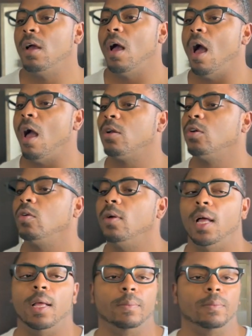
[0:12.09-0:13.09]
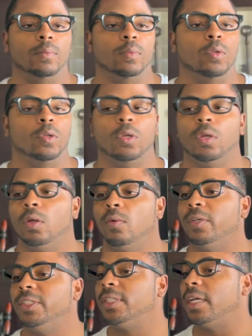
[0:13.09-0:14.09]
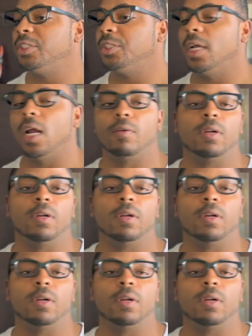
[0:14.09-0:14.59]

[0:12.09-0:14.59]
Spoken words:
I grew up with such an error